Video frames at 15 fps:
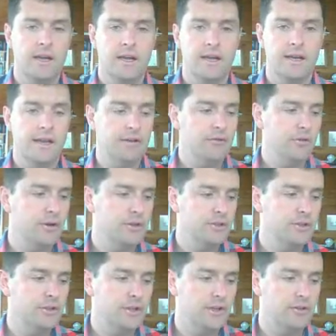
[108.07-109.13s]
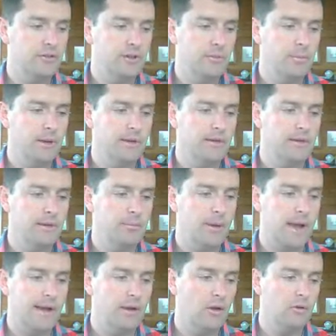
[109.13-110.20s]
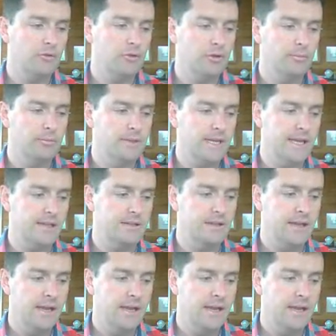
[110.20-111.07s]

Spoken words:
Leverage is the ability to pay long-term debt,